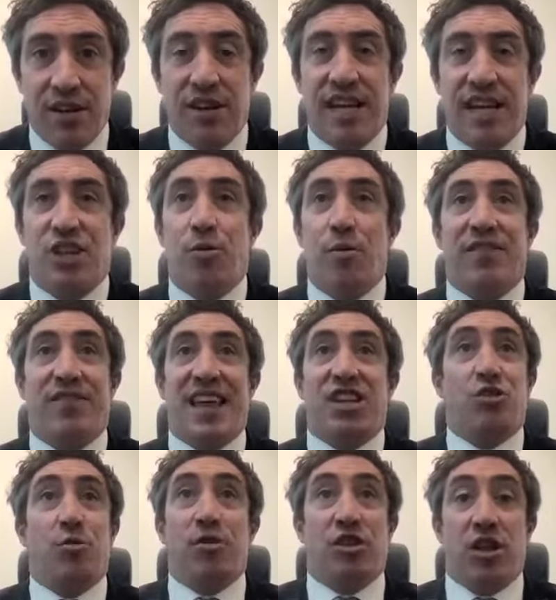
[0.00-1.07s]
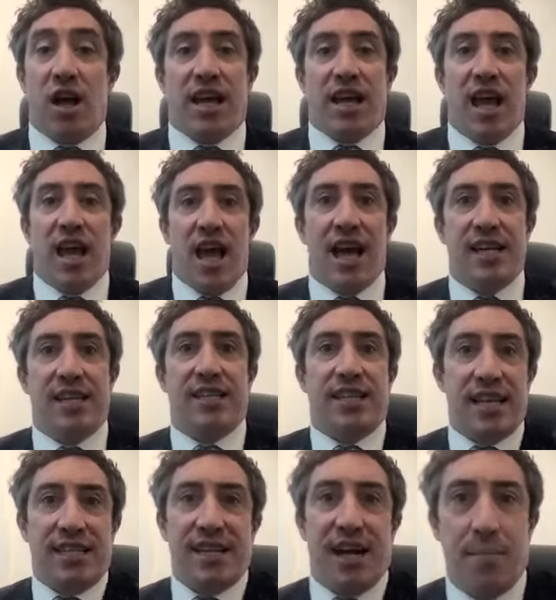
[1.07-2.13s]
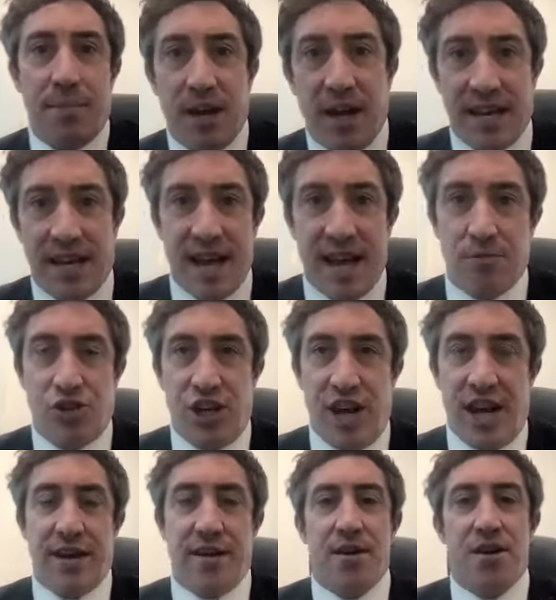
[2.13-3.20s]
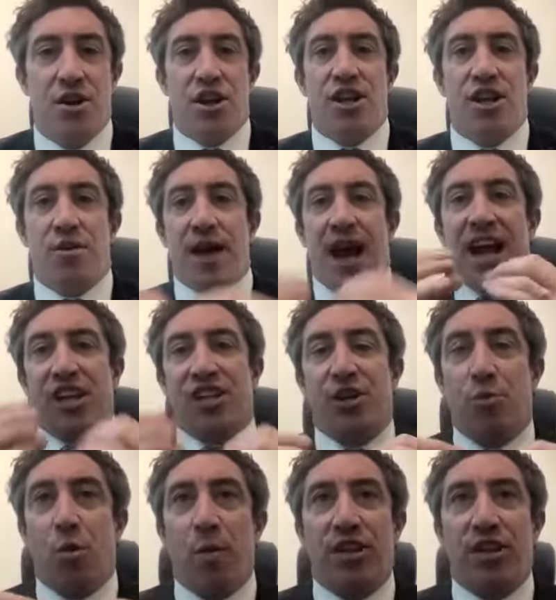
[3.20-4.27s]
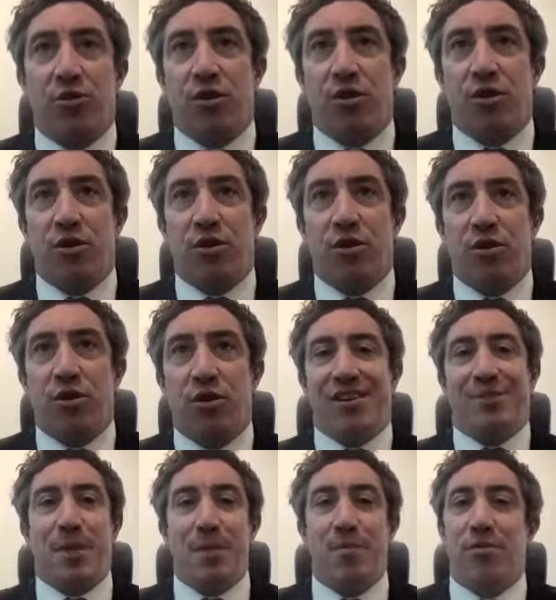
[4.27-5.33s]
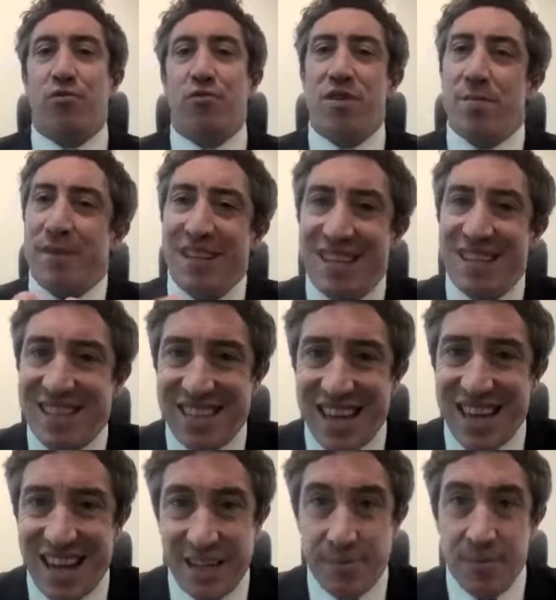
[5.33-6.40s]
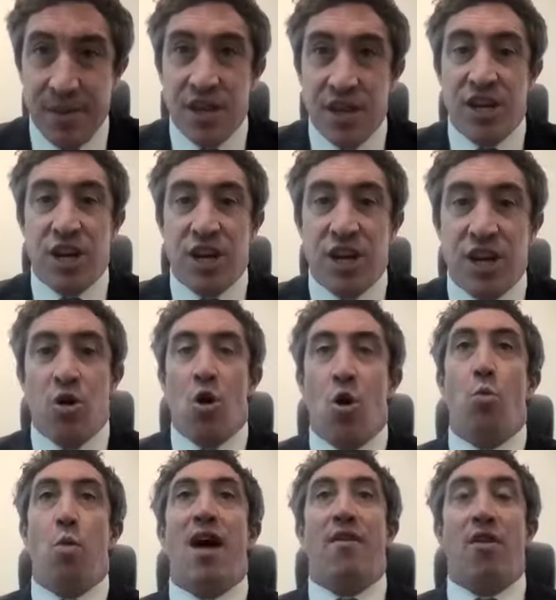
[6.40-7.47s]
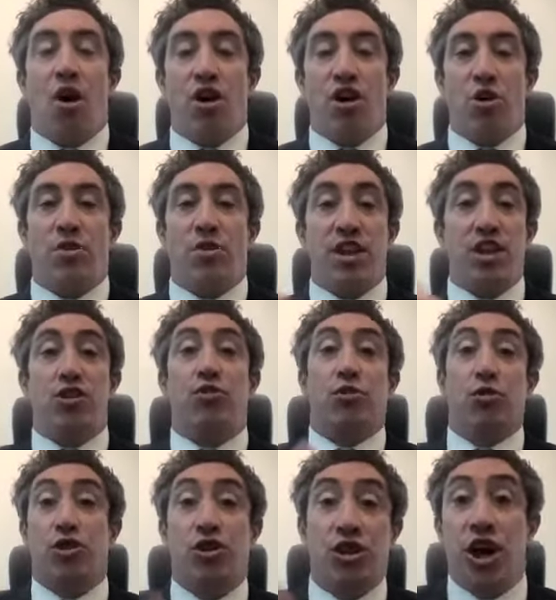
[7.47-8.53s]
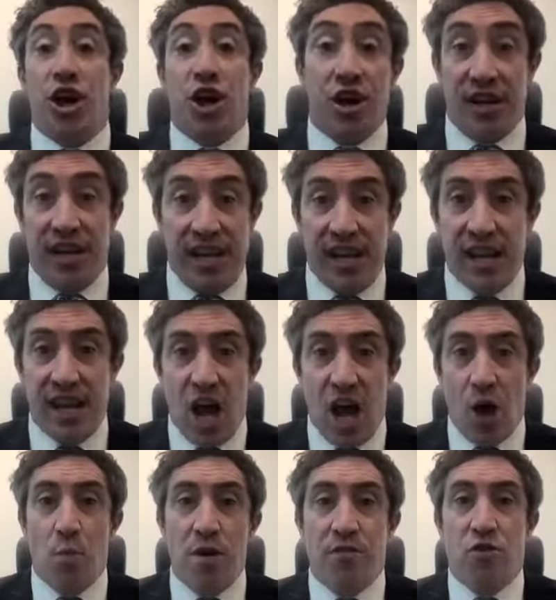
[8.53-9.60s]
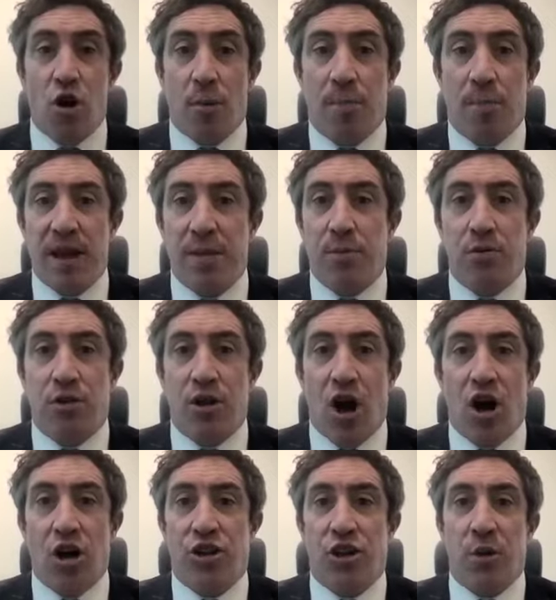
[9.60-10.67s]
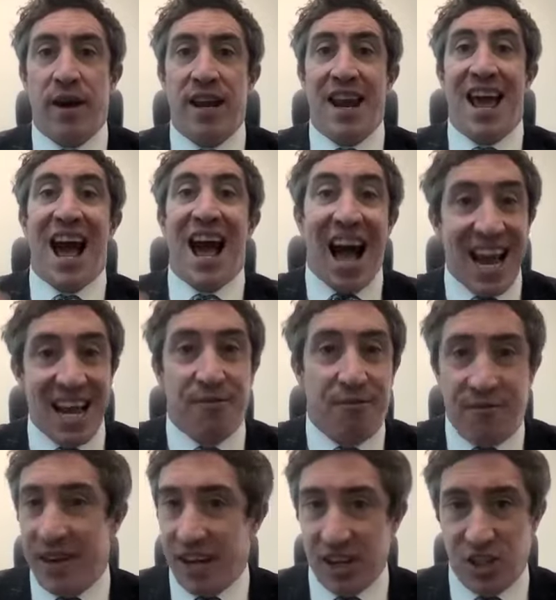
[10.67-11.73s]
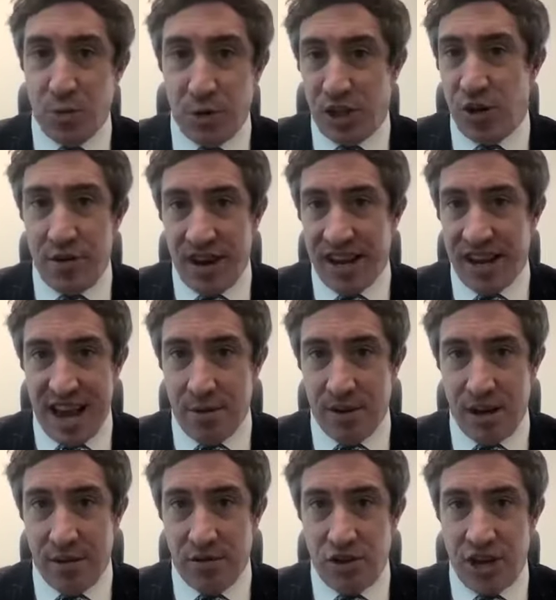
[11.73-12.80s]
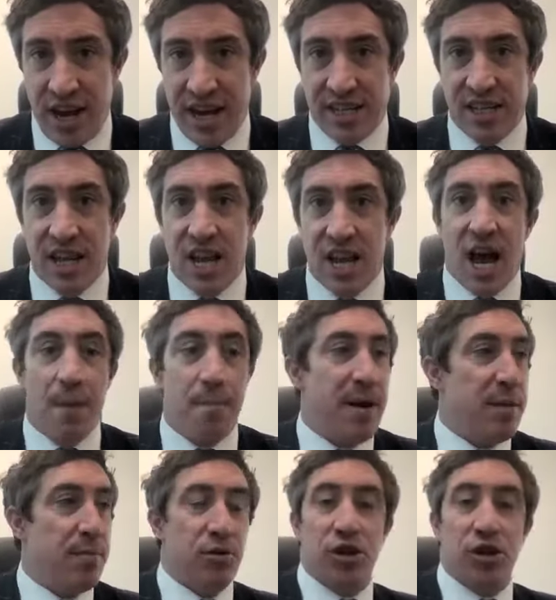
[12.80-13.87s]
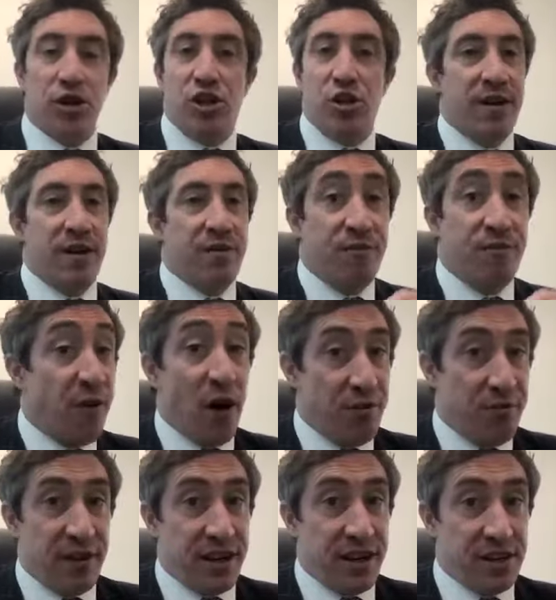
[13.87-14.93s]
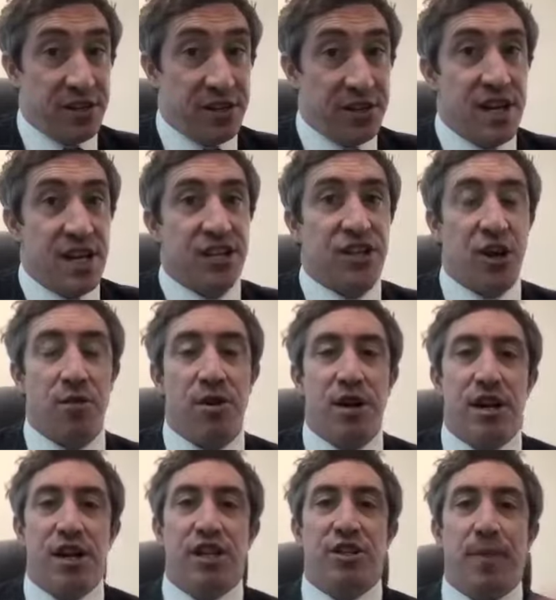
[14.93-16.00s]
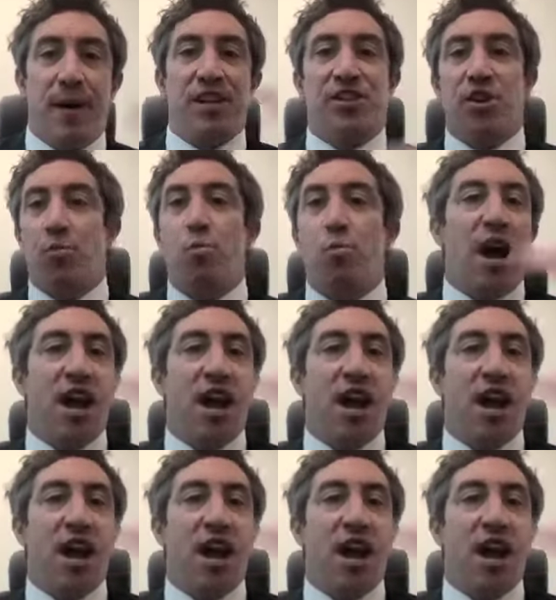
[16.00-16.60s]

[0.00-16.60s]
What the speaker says: That's almost like a setup account check. Actually, what we're talking about here is people have already been selling. Where are you within your journey? And we've got people that are doing 8 figures that we're doing account health checks and people that are doing 5 figures. So depending on where